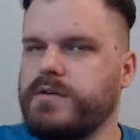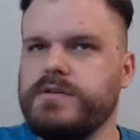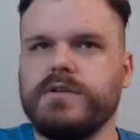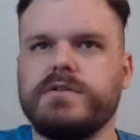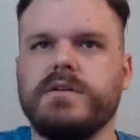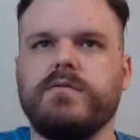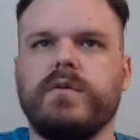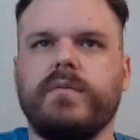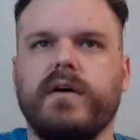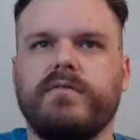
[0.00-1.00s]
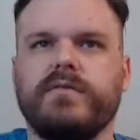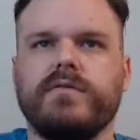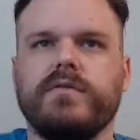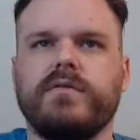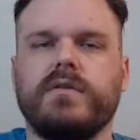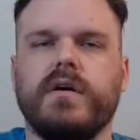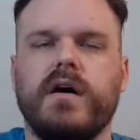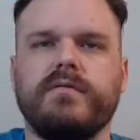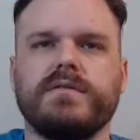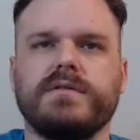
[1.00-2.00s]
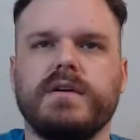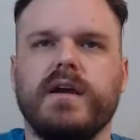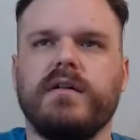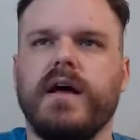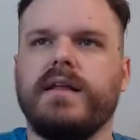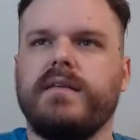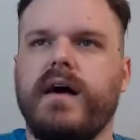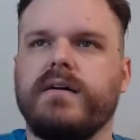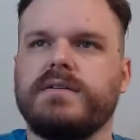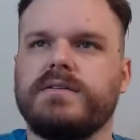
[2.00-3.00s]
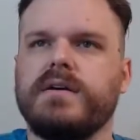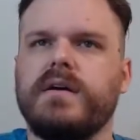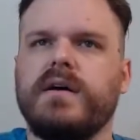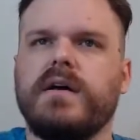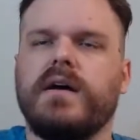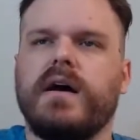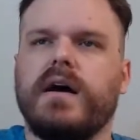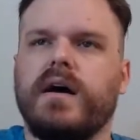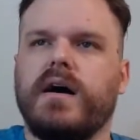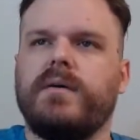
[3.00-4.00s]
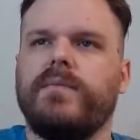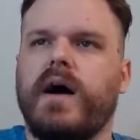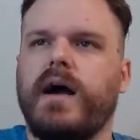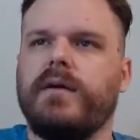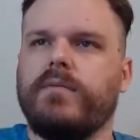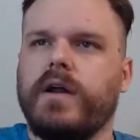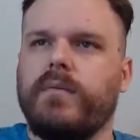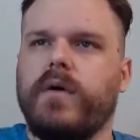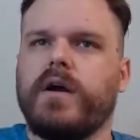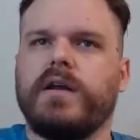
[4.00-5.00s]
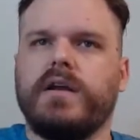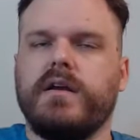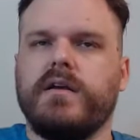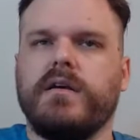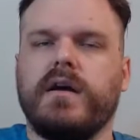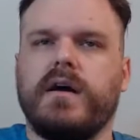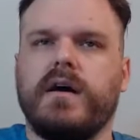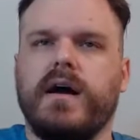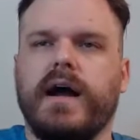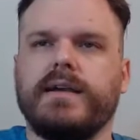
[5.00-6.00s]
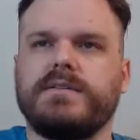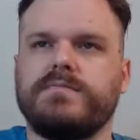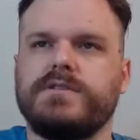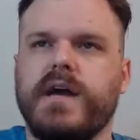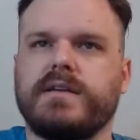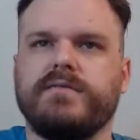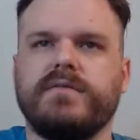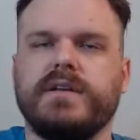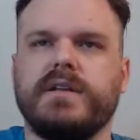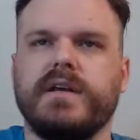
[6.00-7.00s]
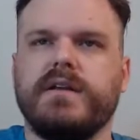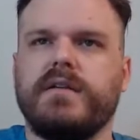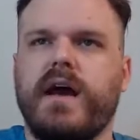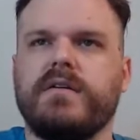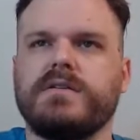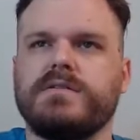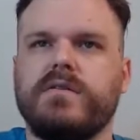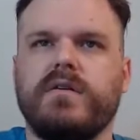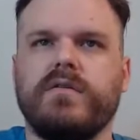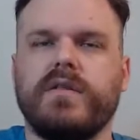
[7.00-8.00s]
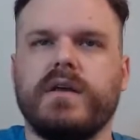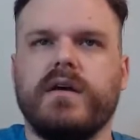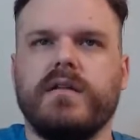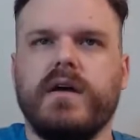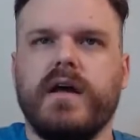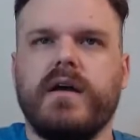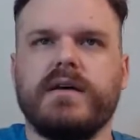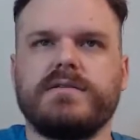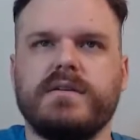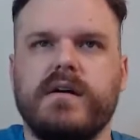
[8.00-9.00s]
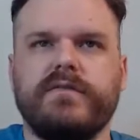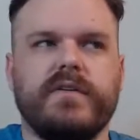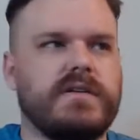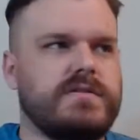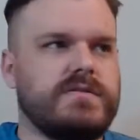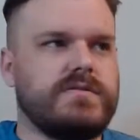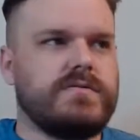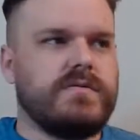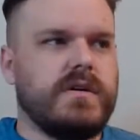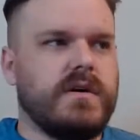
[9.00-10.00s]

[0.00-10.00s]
Just need to win by a field goal, obviously. Carolina, Dallas. I am right on market here. I subjectively lean Dallas, though. I don't think Carolina has the offense to